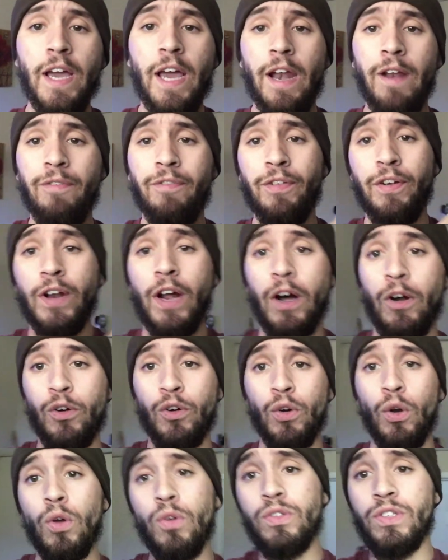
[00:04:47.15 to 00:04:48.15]
and if it
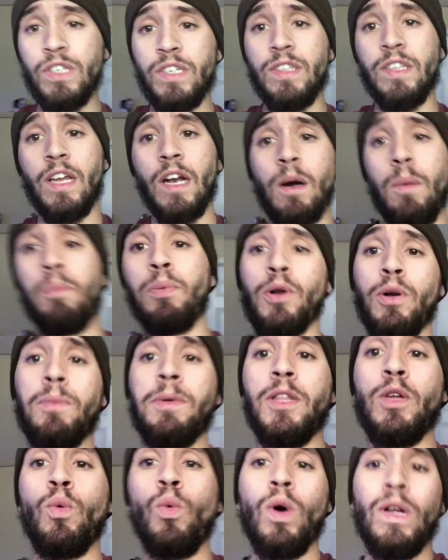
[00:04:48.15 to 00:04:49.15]
outgrows it, then I'll put them
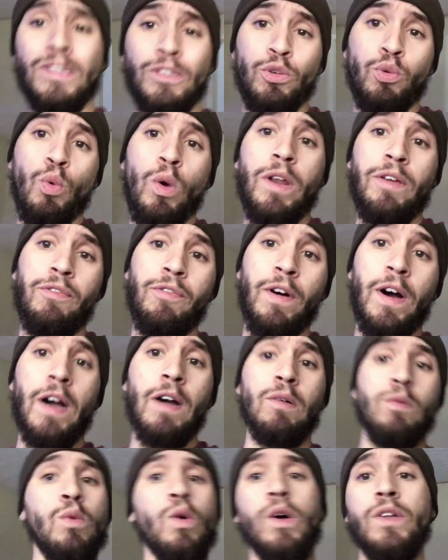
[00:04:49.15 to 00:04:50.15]
in the
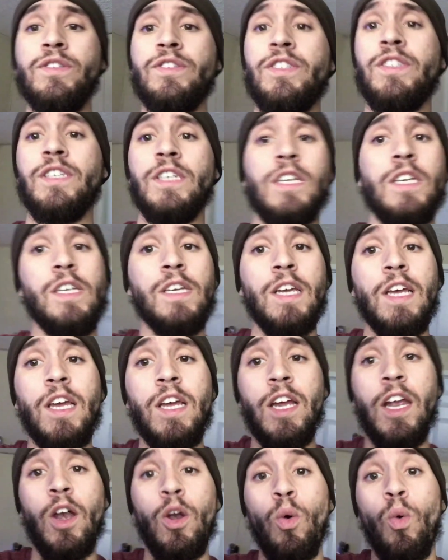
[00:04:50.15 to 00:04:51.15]
125 once the
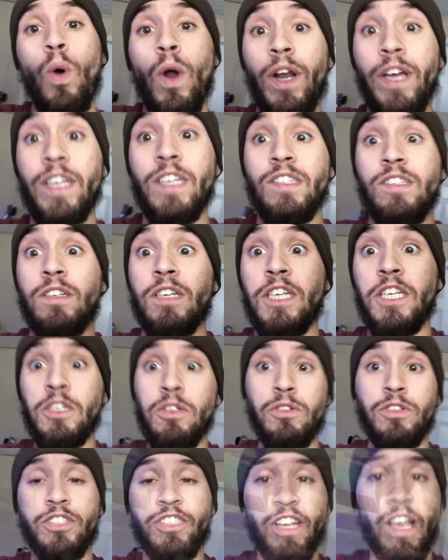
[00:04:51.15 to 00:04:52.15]
arowana gets a huge